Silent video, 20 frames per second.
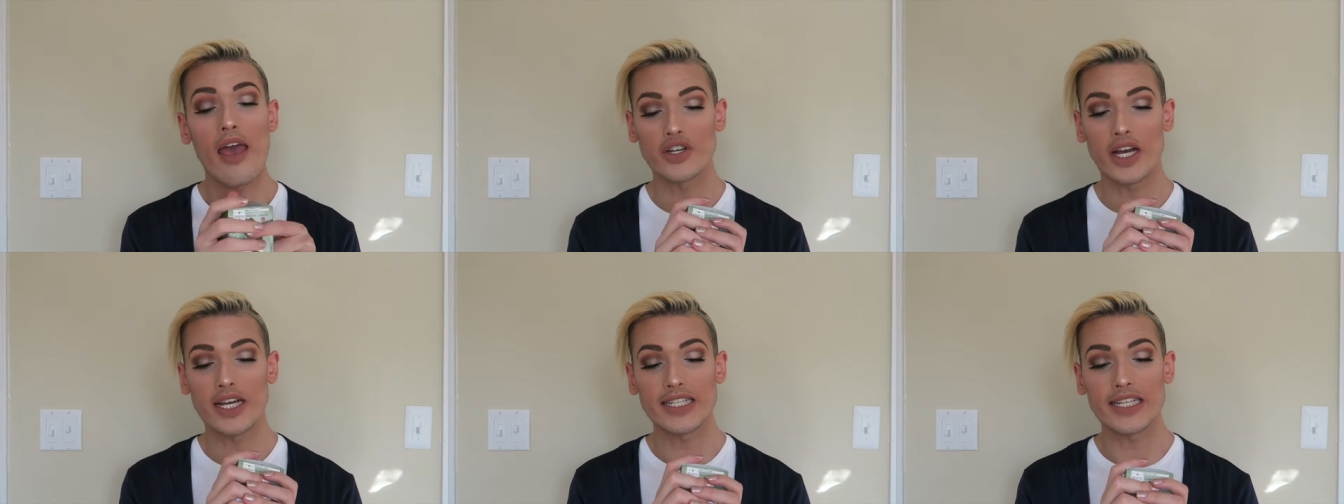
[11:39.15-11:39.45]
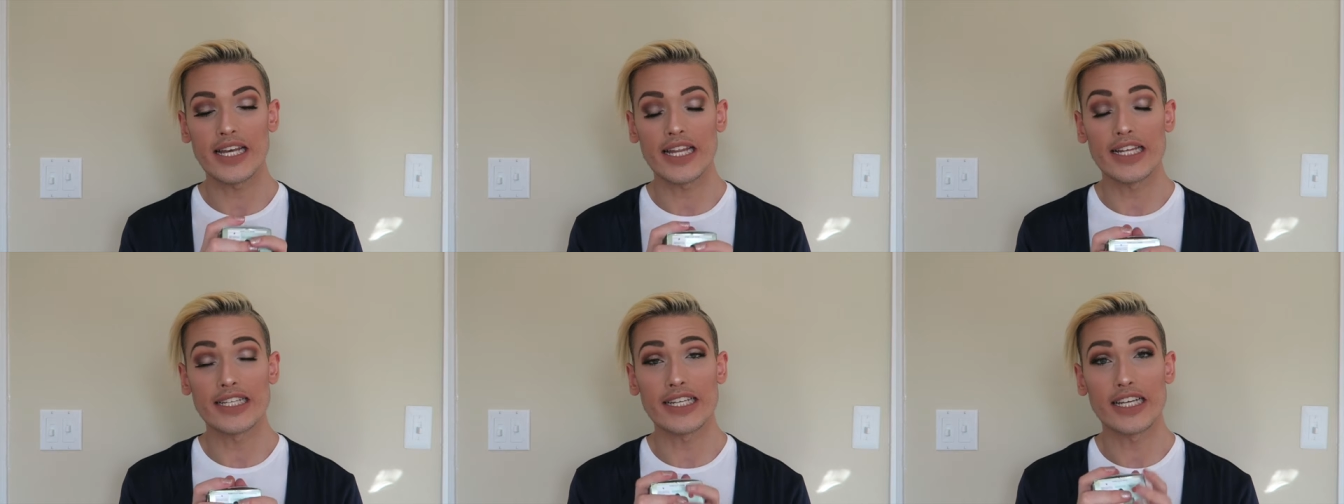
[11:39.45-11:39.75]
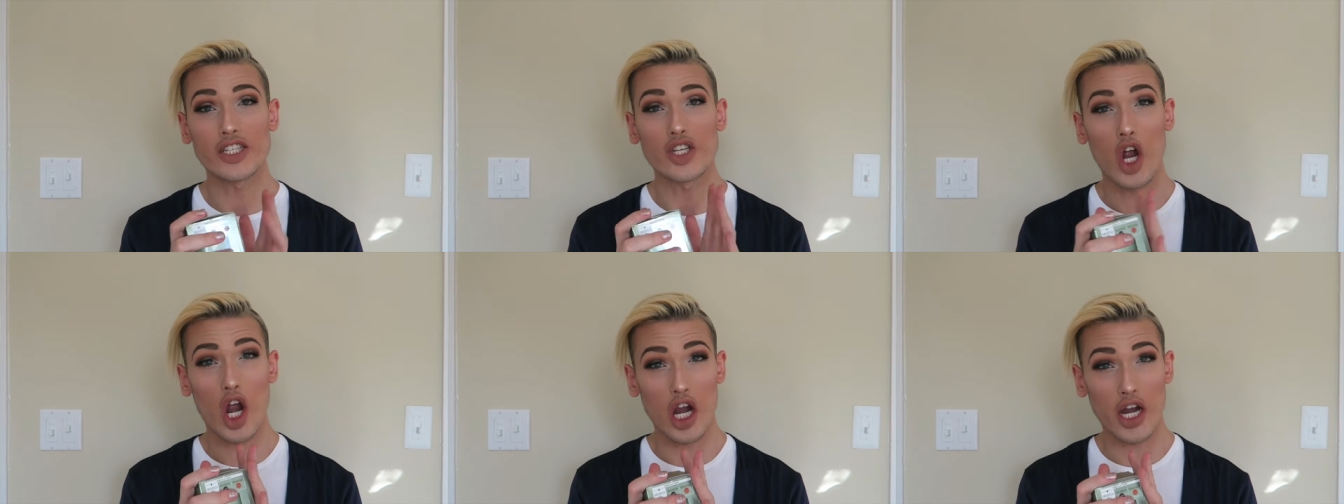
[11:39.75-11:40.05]
You guys can get this
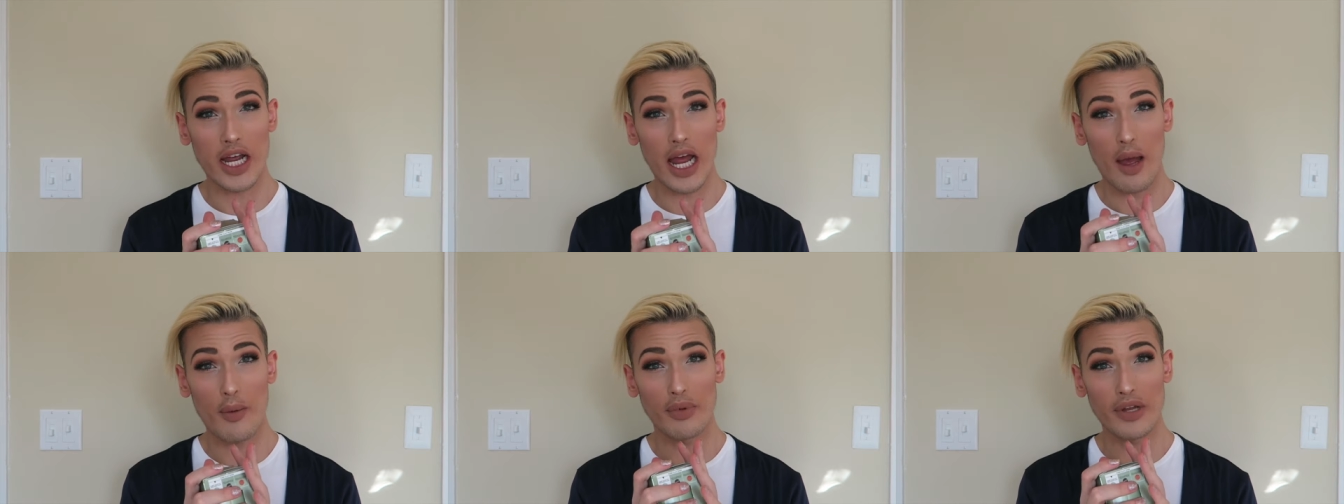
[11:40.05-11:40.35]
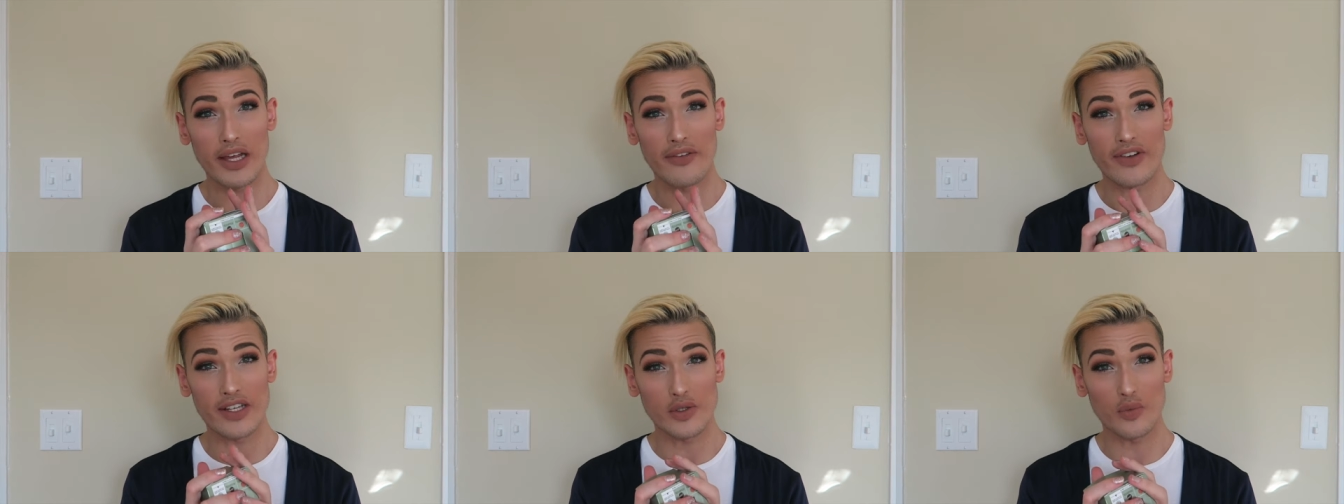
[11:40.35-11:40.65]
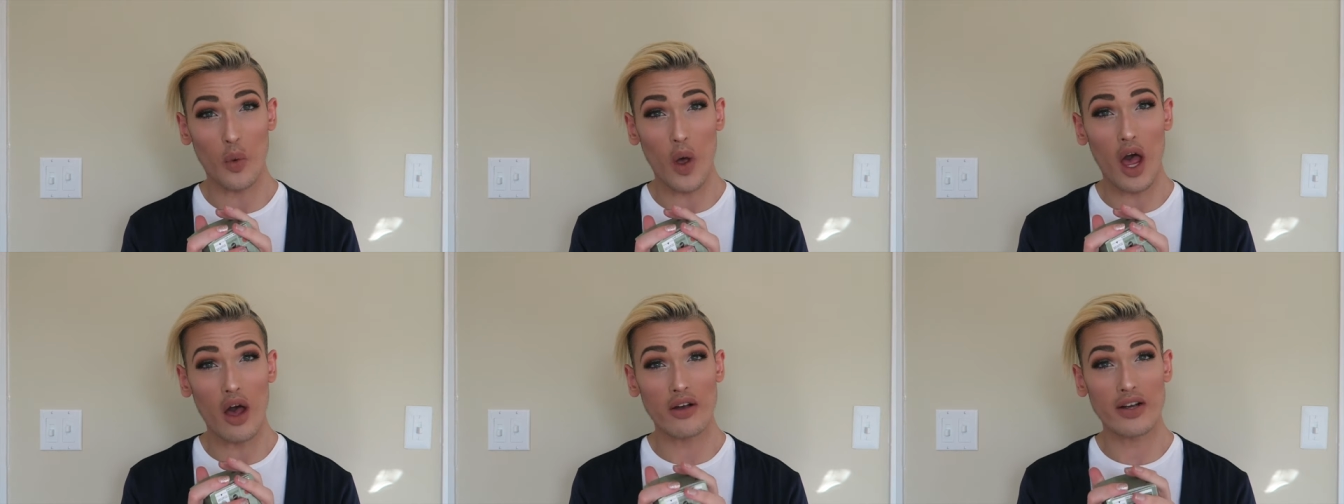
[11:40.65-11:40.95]
at Target, I believe,
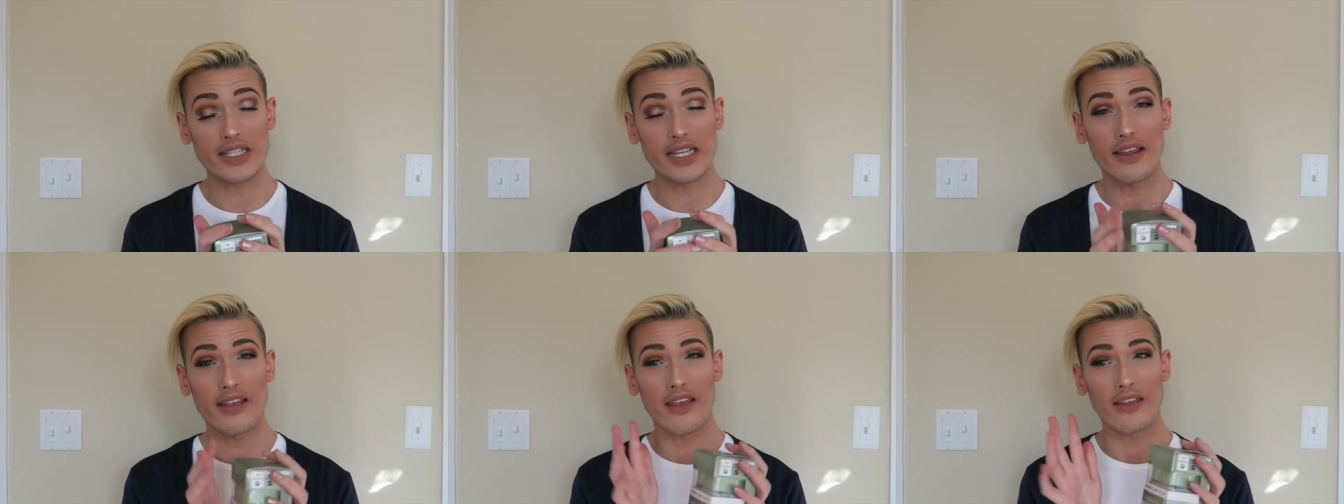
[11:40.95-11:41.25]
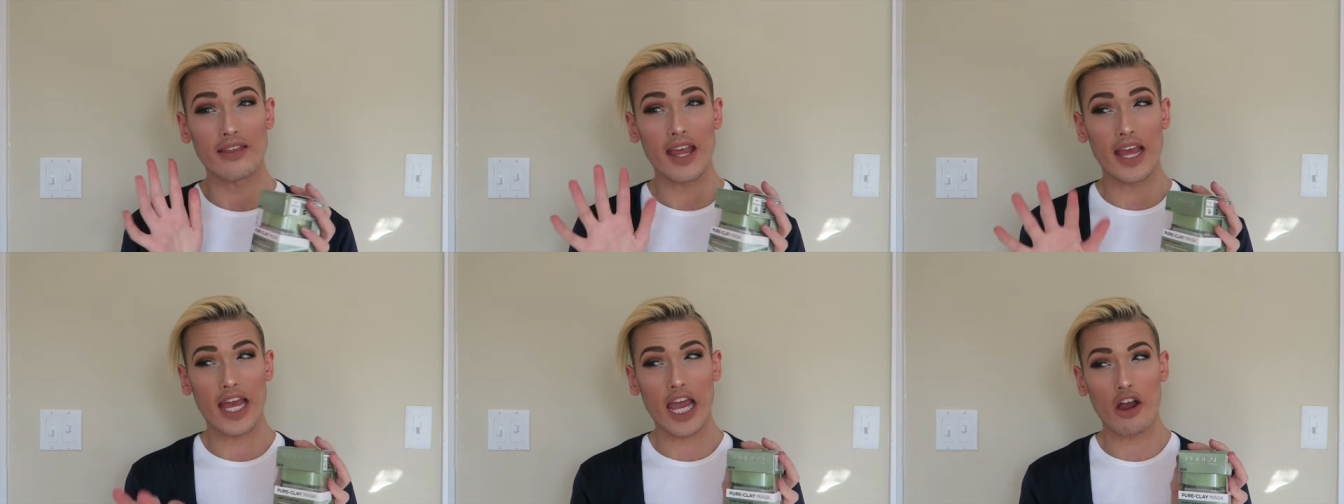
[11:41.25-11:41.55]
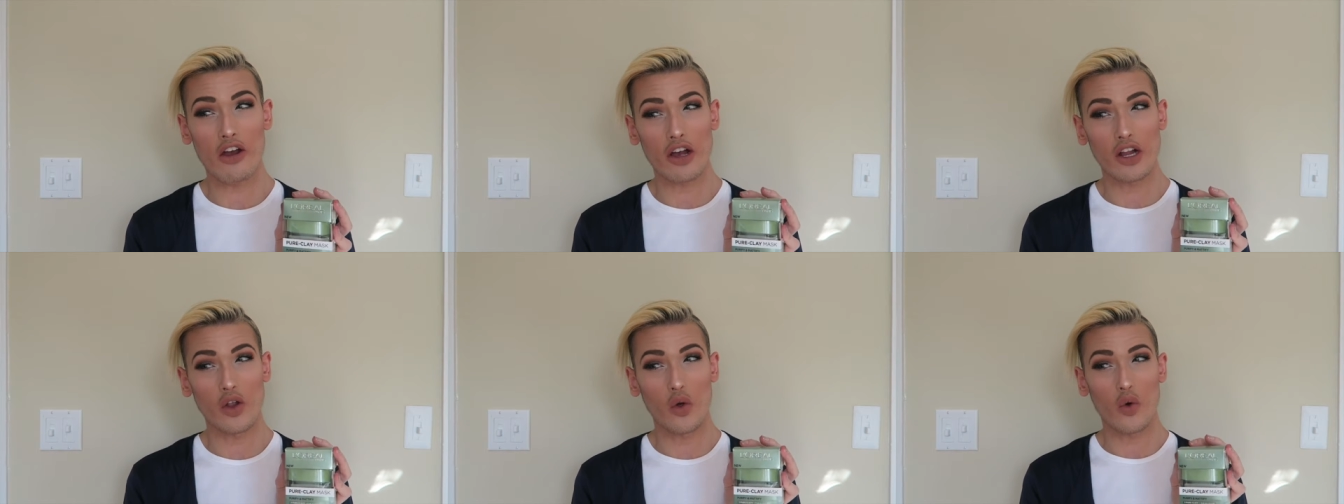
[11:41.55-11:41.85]
as well, because I think they
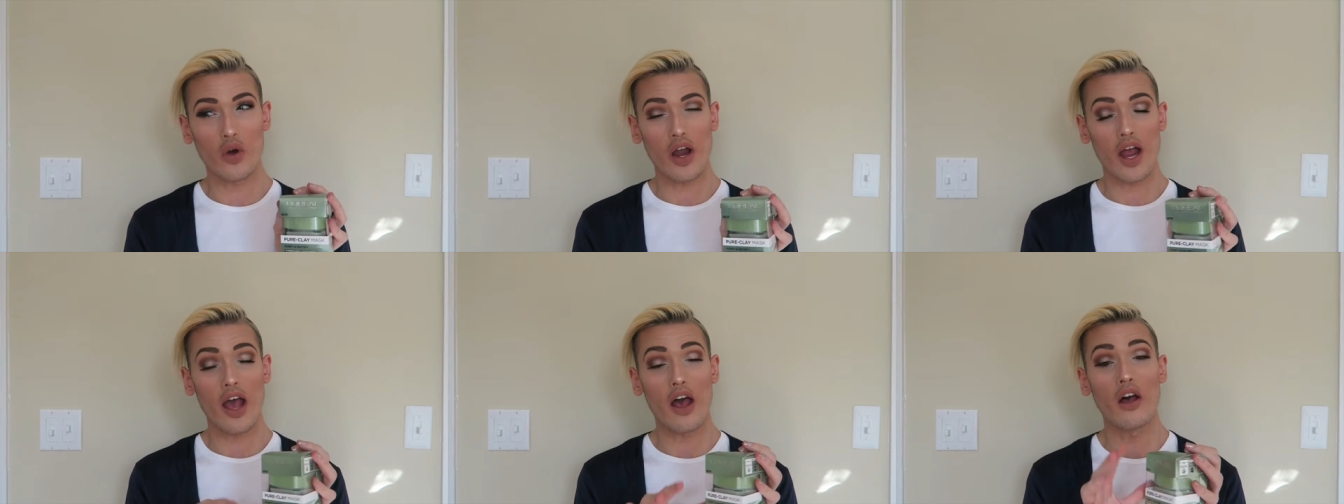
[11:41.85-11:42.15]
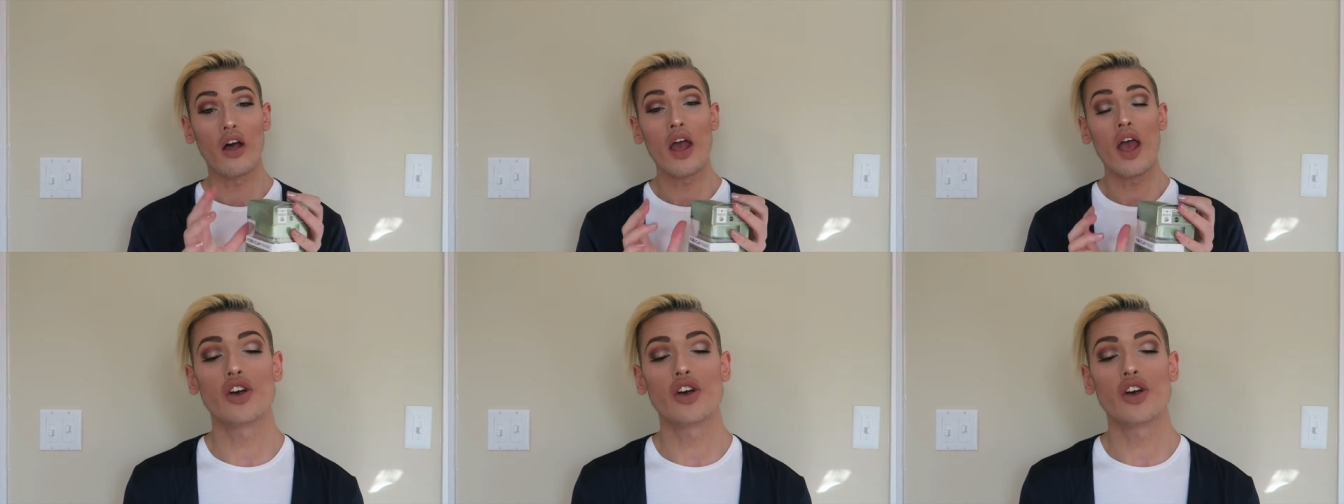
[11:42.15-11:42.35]
carry L'Oreal.